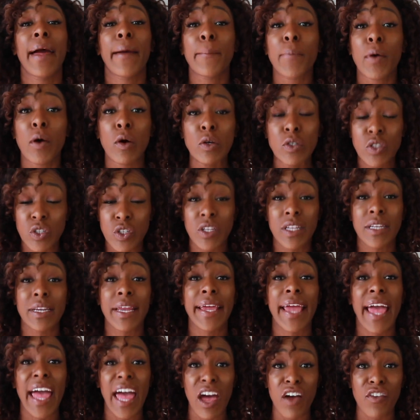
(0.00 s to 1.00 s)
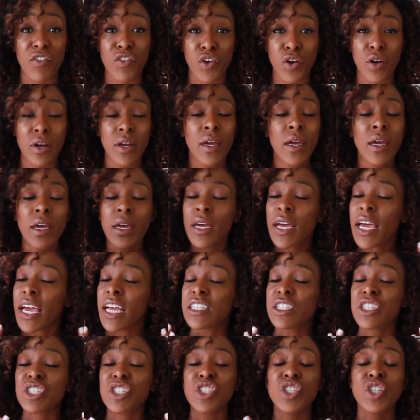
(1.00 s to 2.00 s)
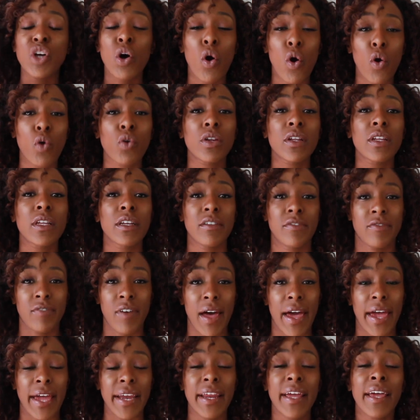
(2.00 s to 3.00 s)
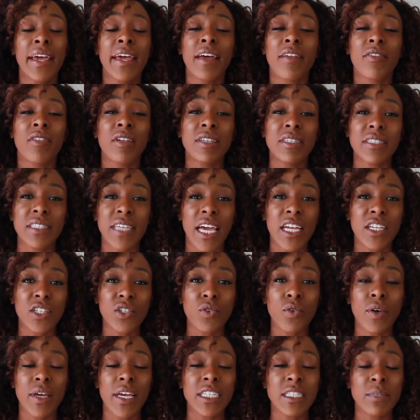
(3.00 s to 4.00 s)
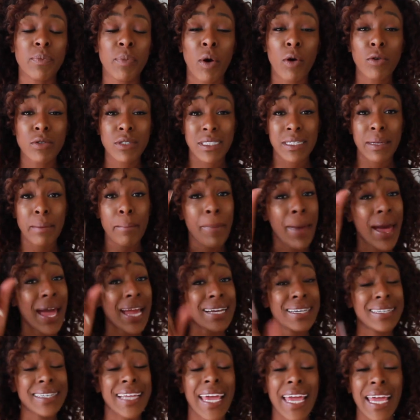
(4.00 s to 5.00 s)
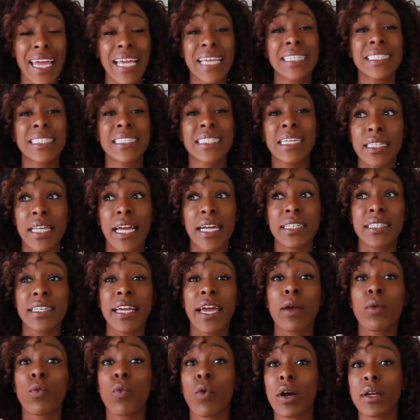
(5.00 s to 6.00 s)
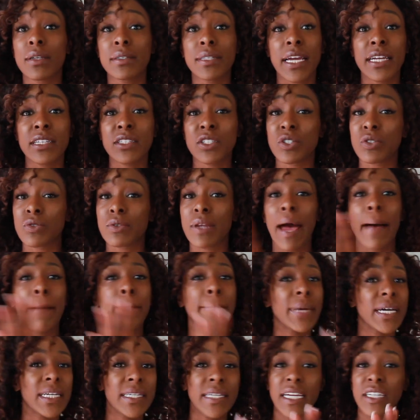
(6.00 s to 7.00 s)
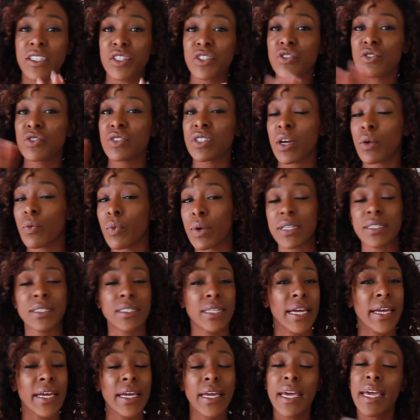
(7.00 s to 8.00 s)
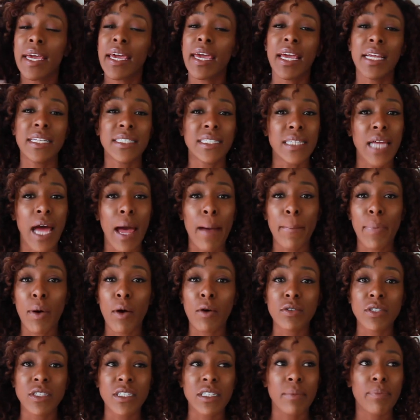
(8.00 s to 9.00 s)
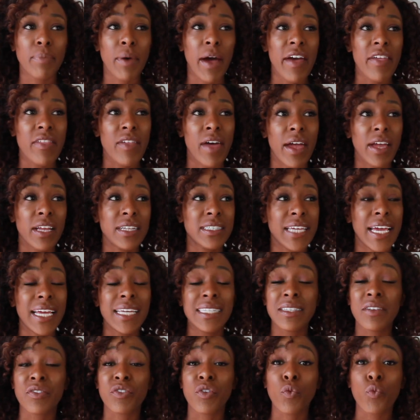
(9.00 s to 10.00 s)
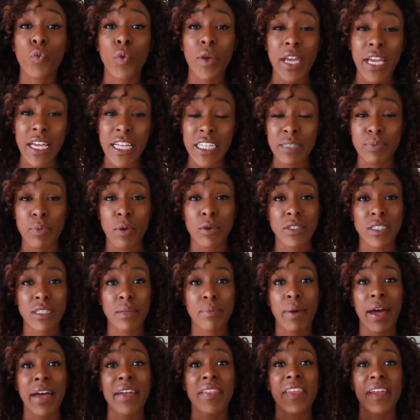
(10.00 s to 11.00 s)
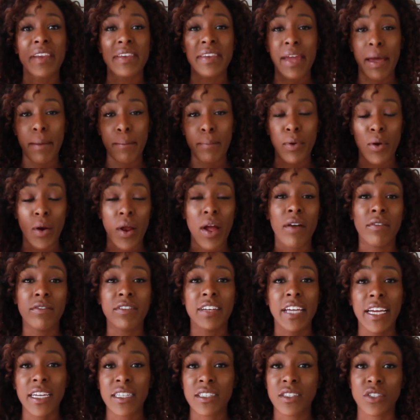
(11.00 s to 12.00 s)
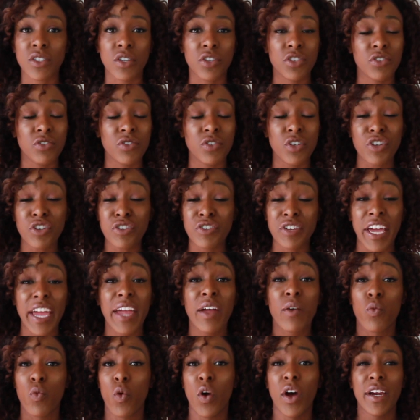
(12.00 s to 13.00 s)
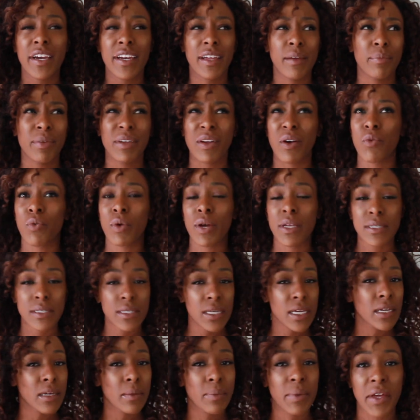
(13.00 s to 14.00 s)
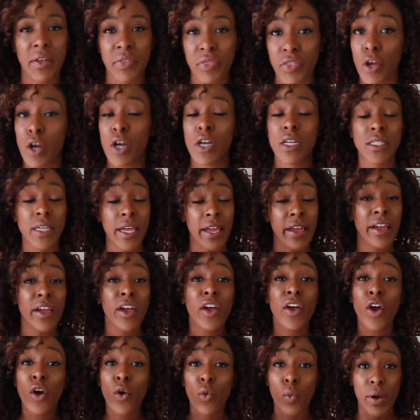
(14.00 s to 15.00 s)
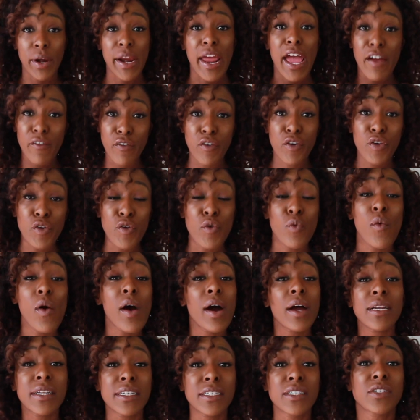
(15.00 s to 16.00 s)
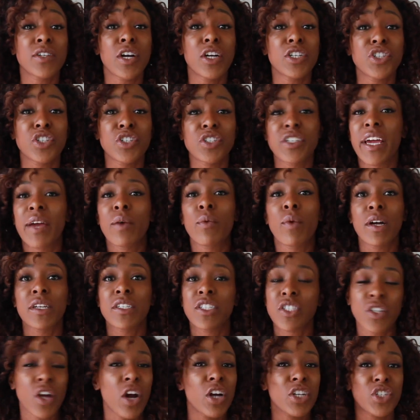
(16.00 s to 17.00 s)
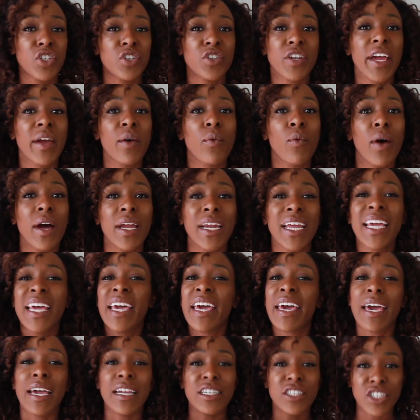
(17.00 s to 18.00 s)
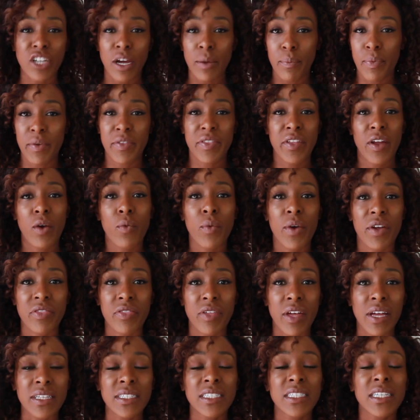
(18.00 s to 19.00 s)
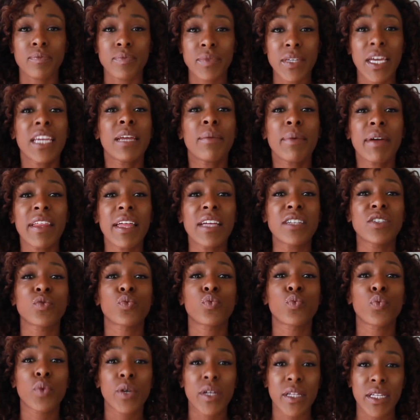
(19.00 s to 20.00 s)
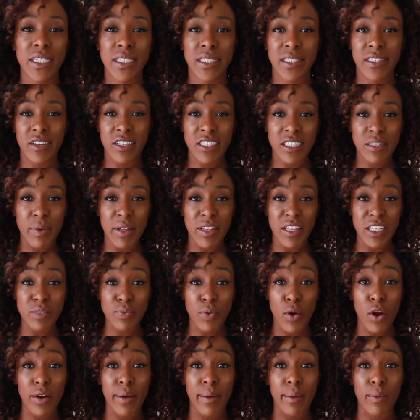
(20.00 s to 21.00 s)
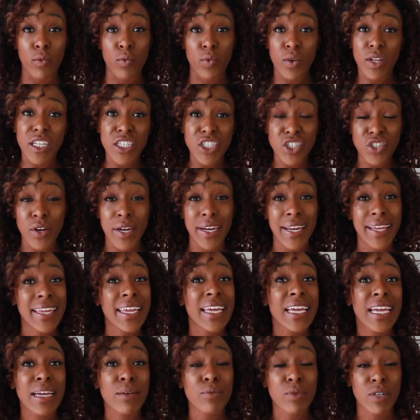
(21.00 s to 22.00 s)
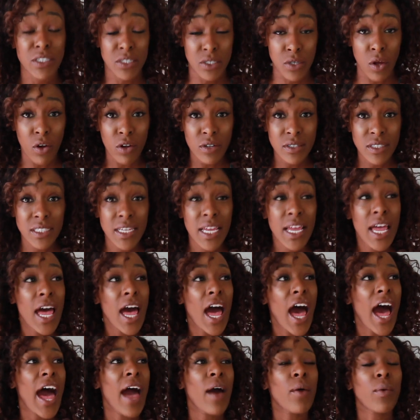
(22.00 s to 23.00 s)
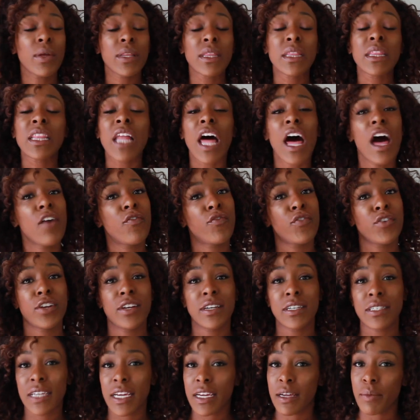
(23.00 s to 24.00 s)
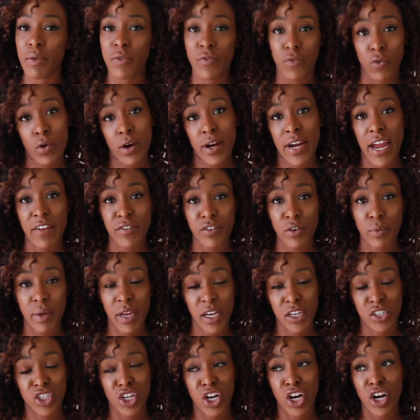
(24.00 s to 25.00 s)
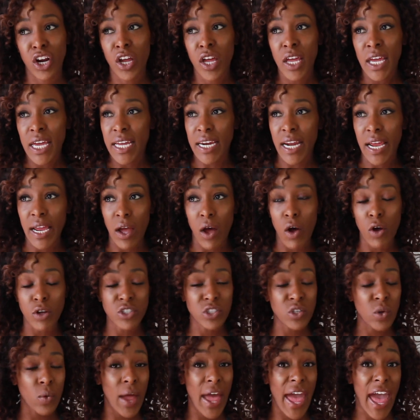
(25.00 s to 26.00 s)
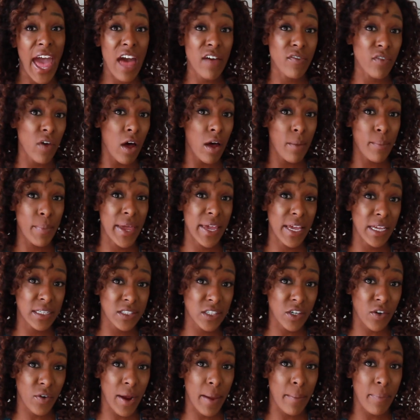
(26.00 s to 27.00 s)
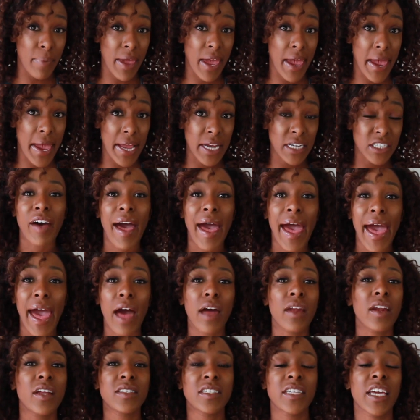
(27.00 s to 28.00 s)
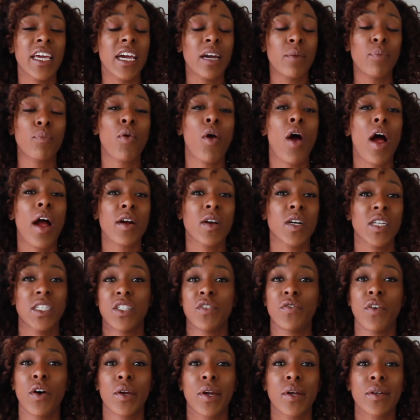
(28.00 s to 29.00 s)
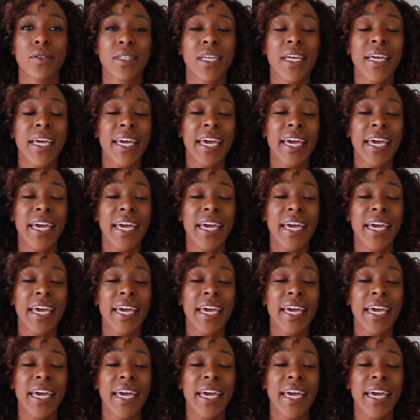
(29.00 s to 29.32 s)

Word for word: I post or the day after, it's totally fine. The schedule is posted by days, like day one, day two, not Monday, Tuesday, Wednesday. It's not posted by like days of the week, it's posted by the number of days. So your day one could be a Wednesday, it could be a Thursday, Whenever you want to start your day one, start your day one and jump in there with us. Anybody that's really serious about this program, really trying to gain results, I would love for you to take a before and after picture. And I also have on my Instagram page how to take progress photos.